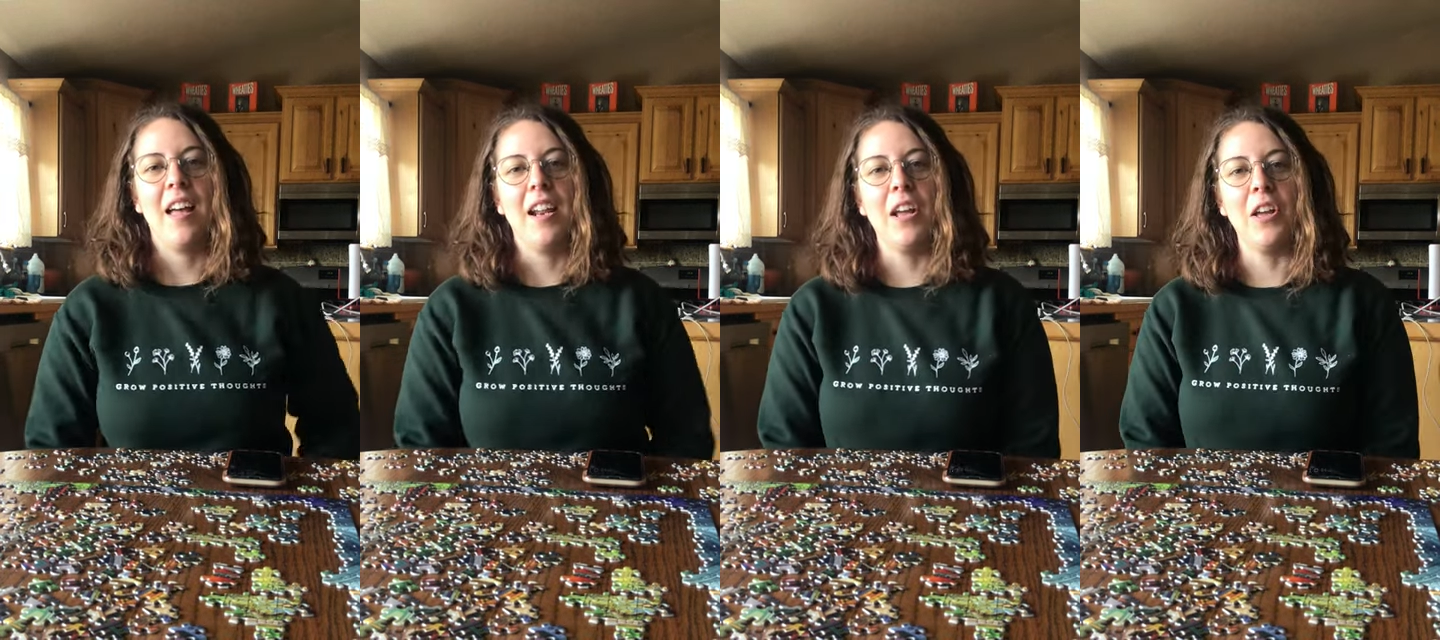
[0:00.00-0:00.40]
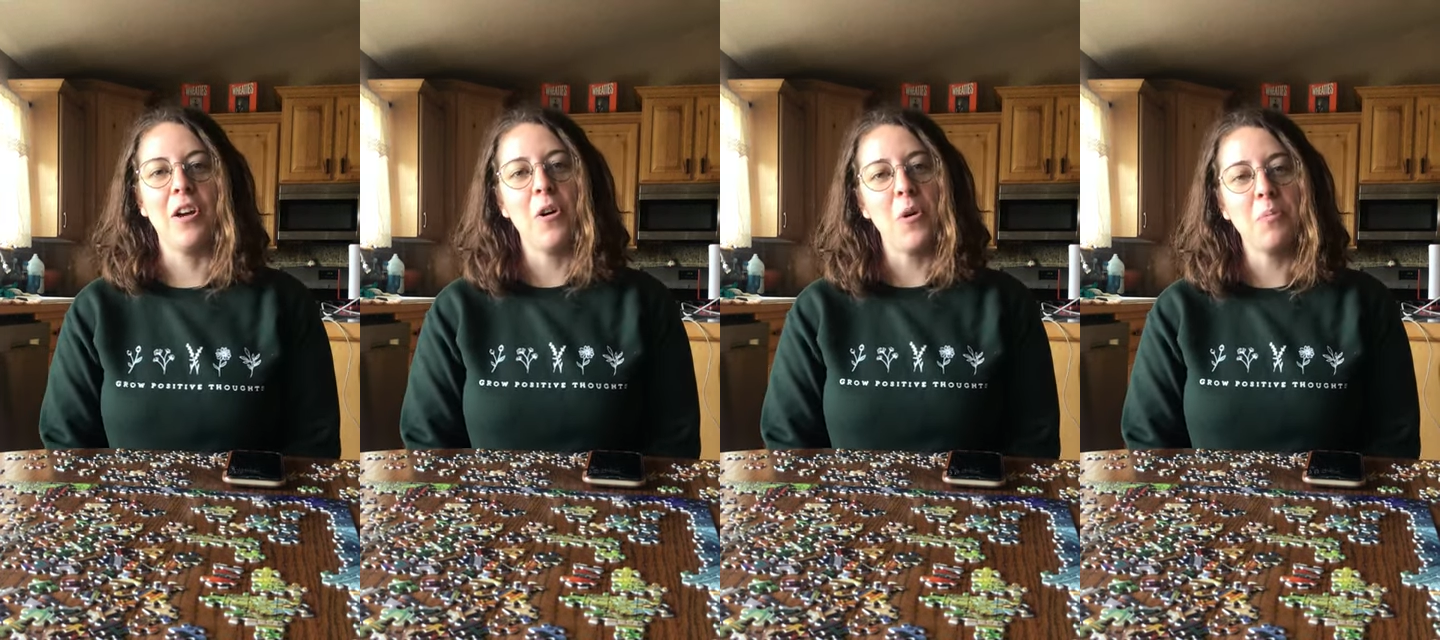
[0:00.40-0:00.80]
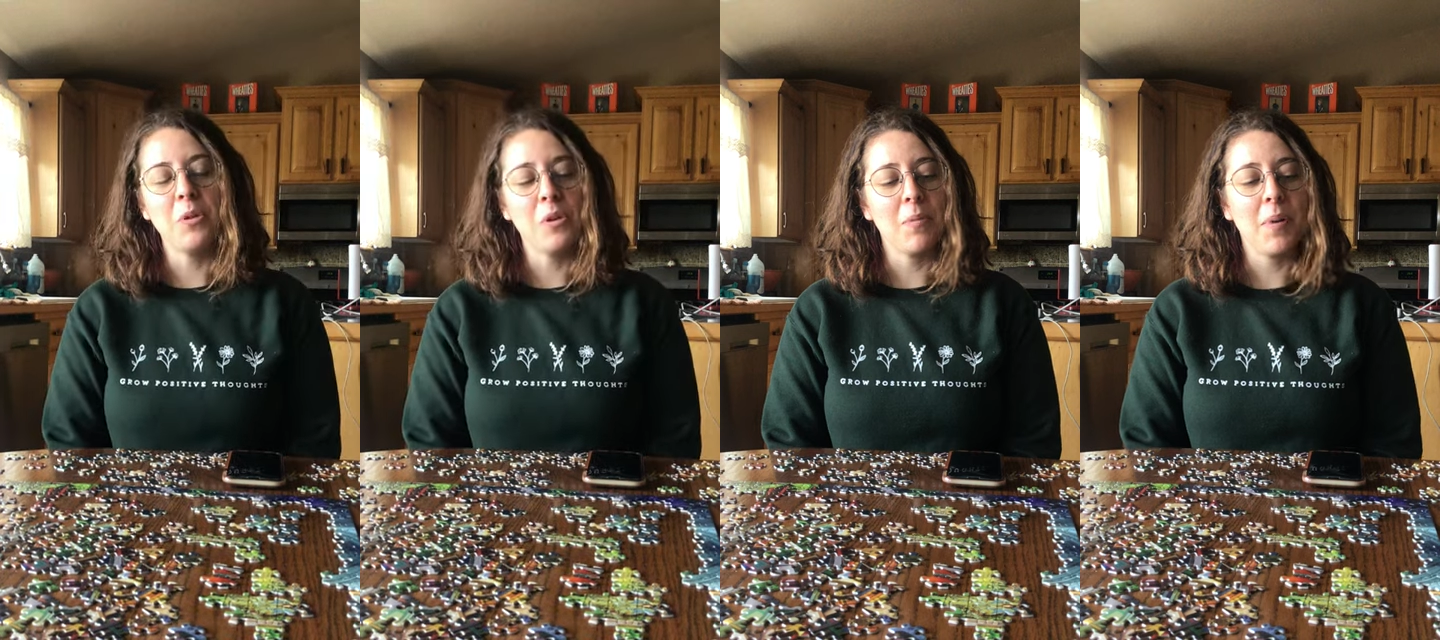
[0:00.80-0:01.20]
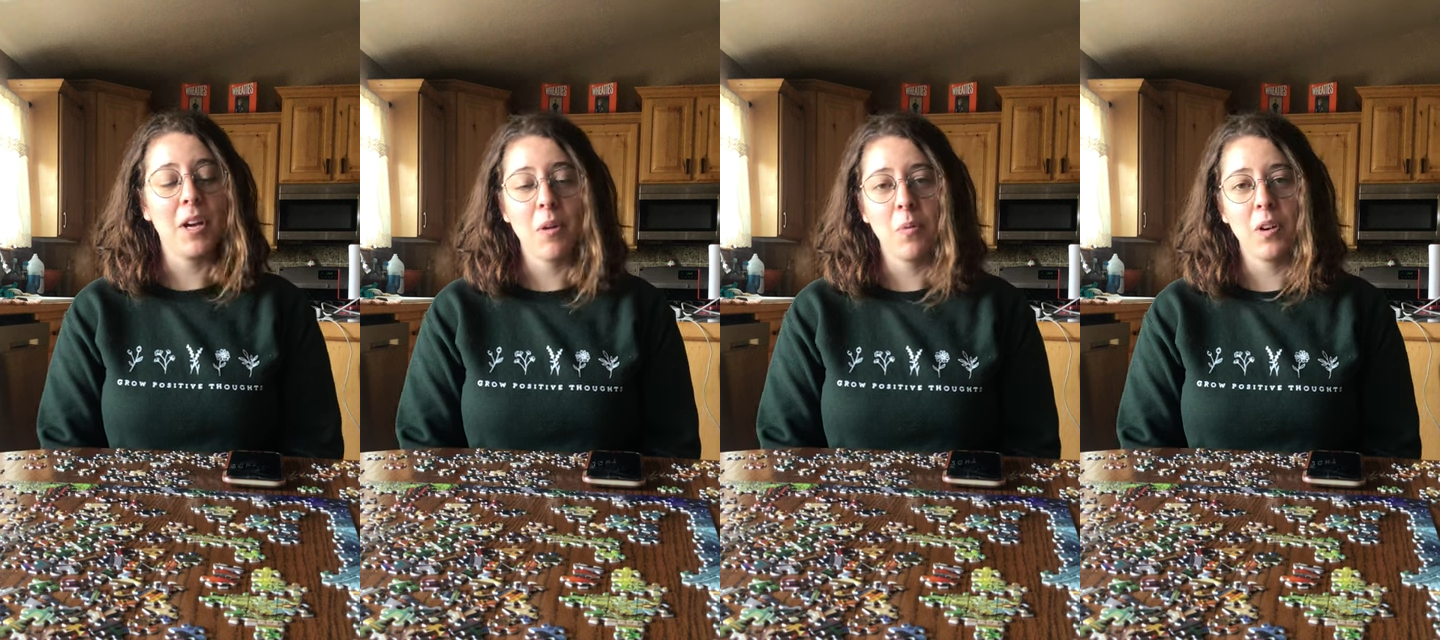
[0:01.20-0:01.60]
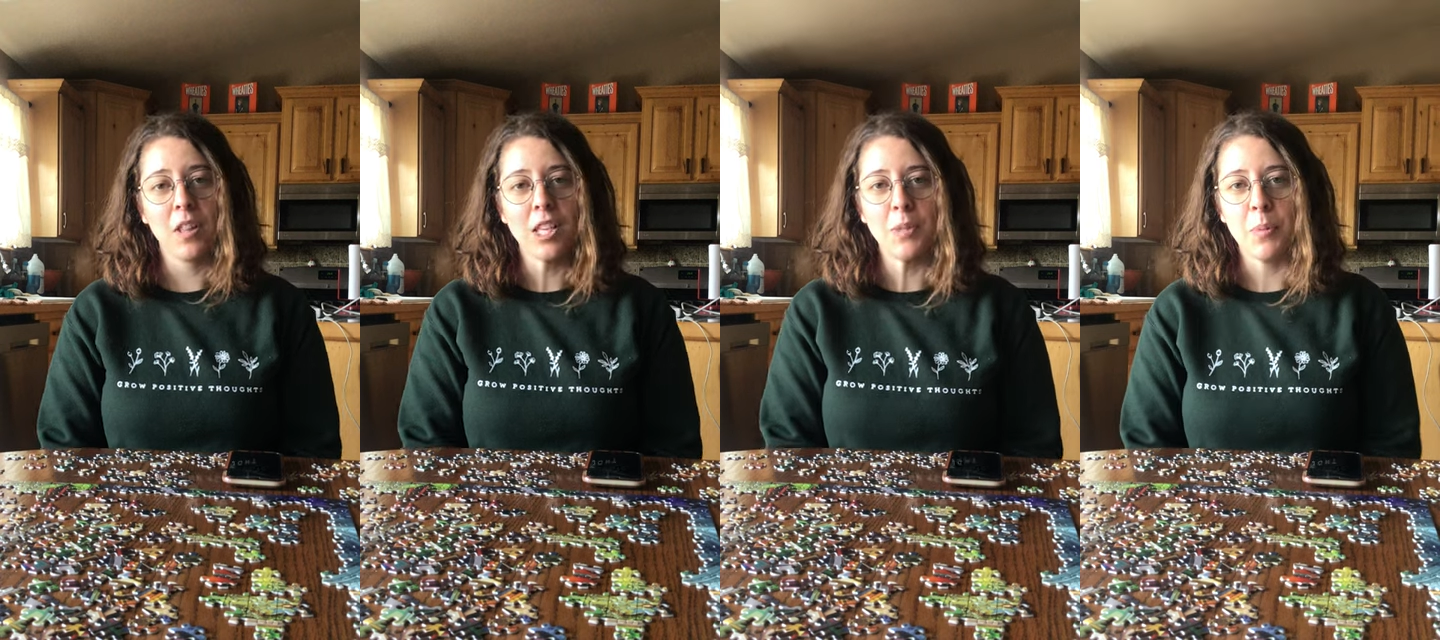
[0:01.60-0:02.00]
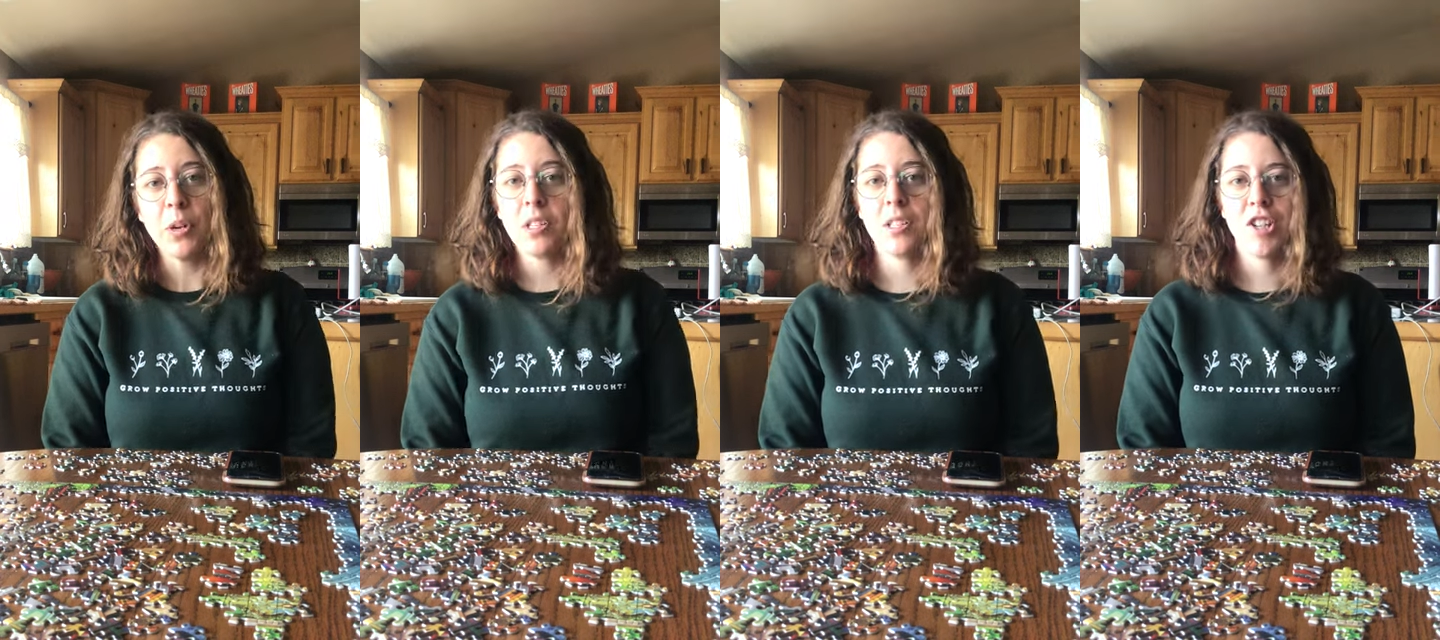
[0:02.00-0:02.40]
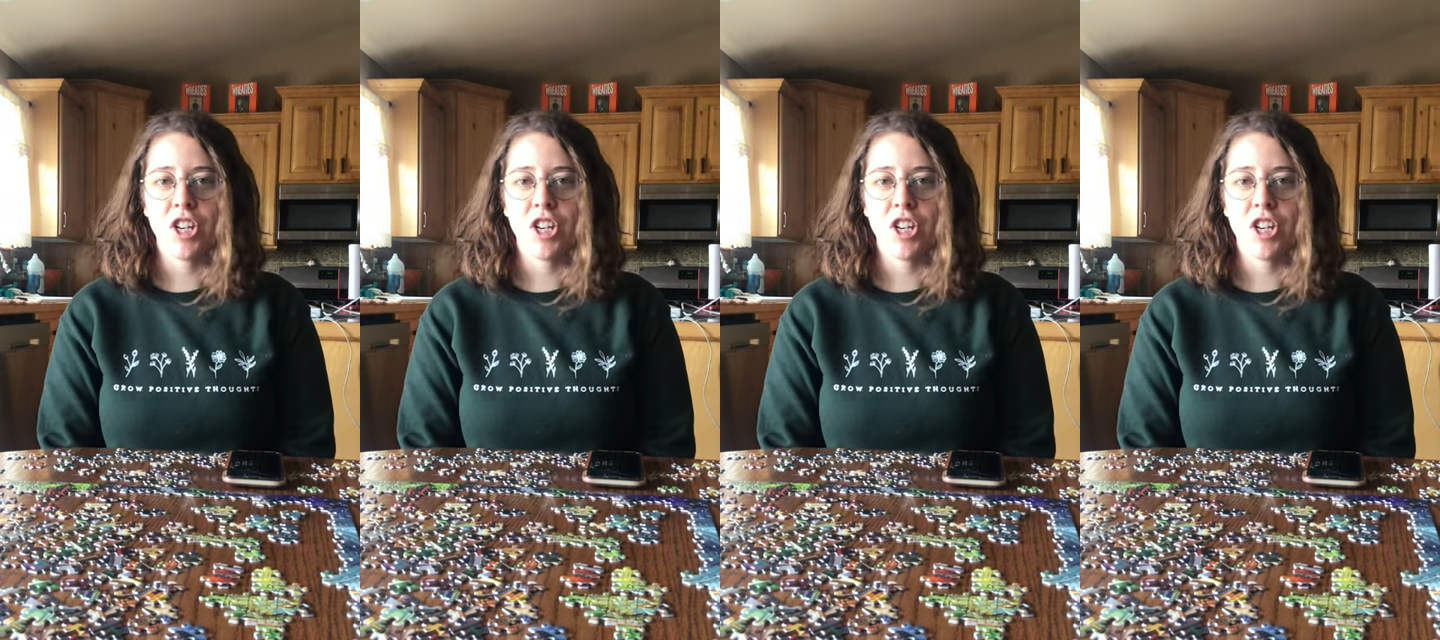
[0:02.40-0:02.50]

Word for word: And I hope you can pick up one of these books,